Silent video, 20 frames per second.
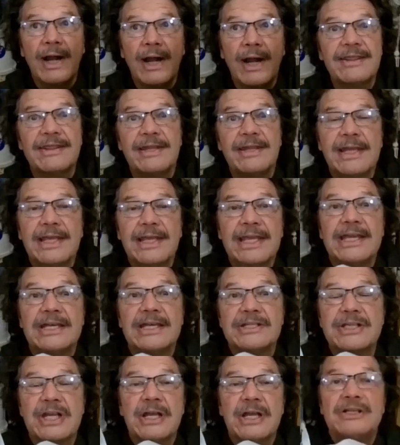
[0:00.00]
I think,
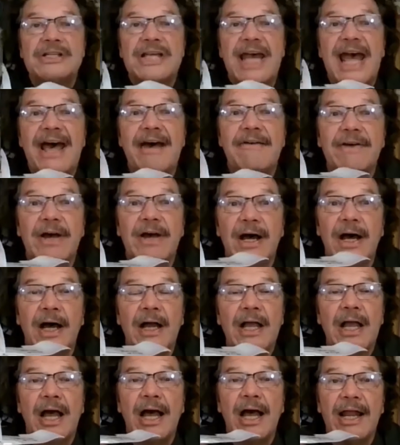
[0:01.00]
is to have
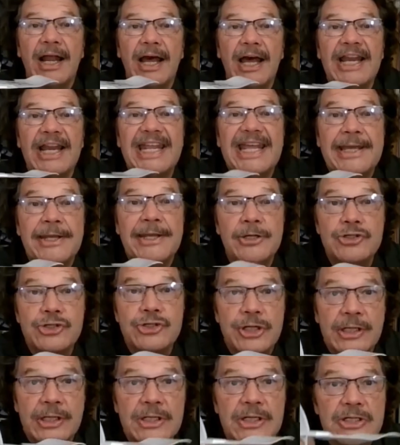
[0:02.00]
an
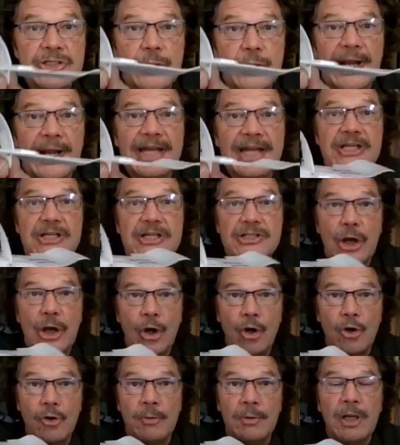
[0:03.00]
engine so it has its
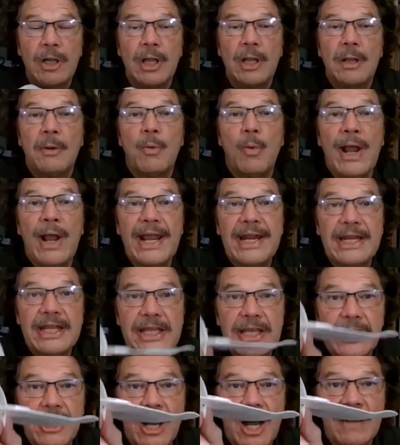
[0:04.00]
own way to
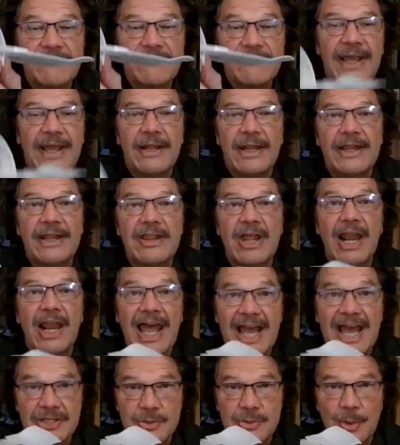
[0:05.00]
get off. And the
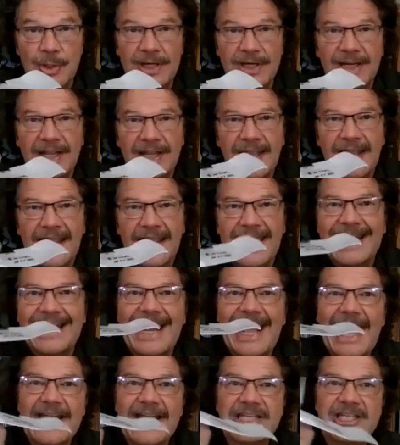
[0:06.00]
last one, it
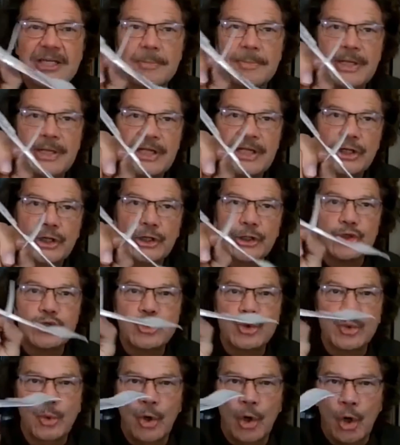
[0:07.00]
has to be
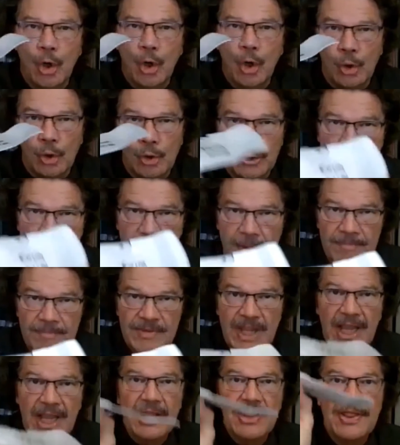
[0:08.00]
controlled.
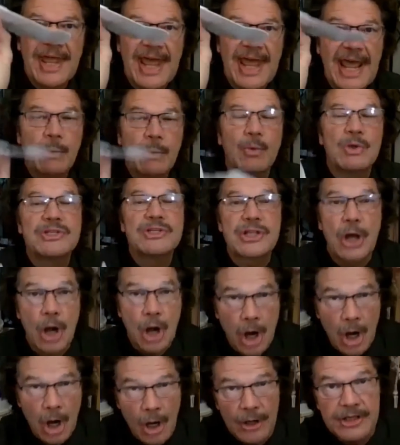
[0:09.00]
And that was the
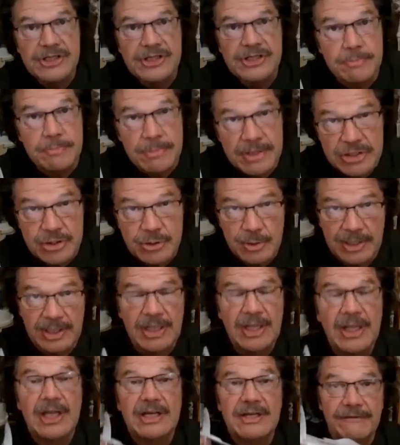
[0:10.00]
hardest mystery
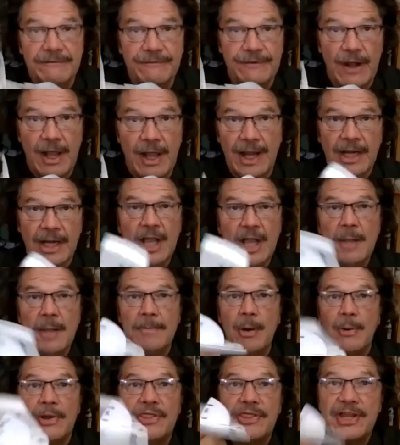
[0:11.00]
to find. But
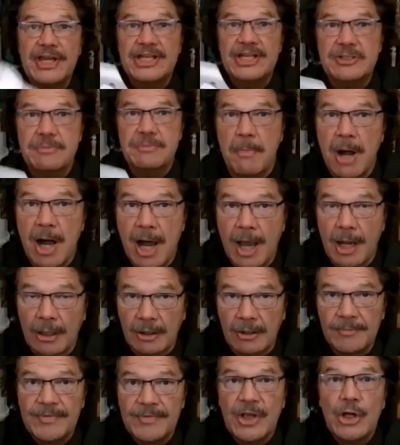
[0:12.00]
with this model,
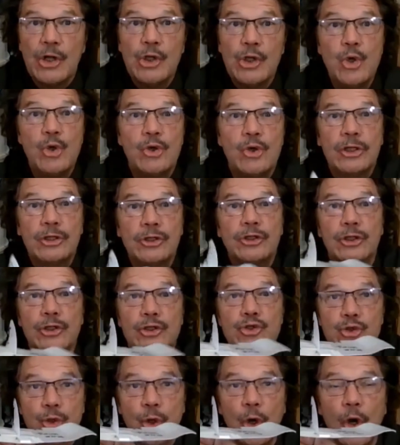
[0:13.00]
you can
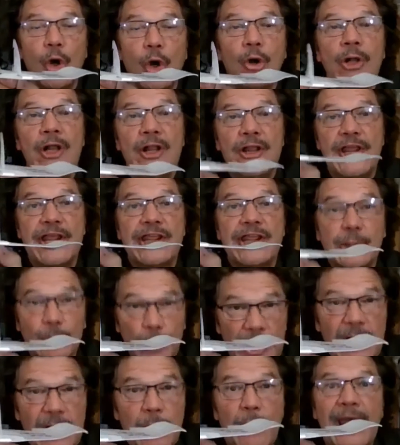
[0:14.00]
control the
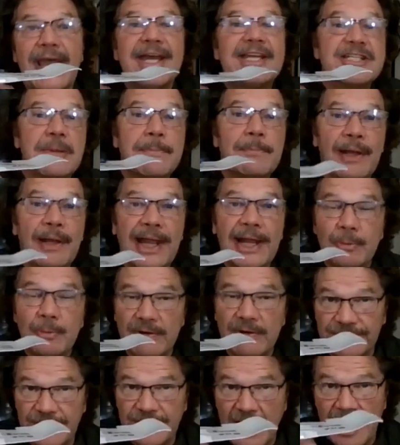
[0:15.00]
3 ways a plane will
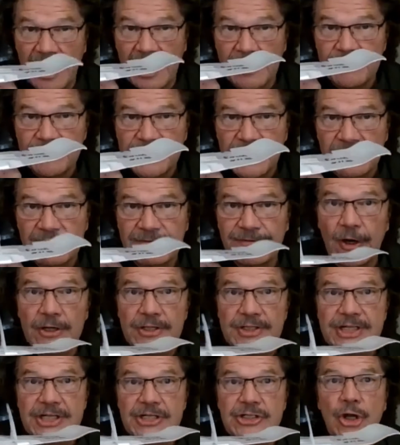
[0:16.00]
fly.
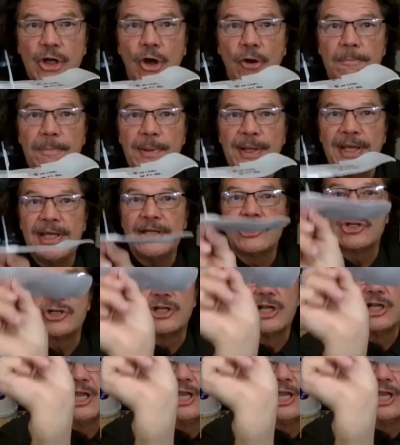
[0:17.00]
First, it's called pitch.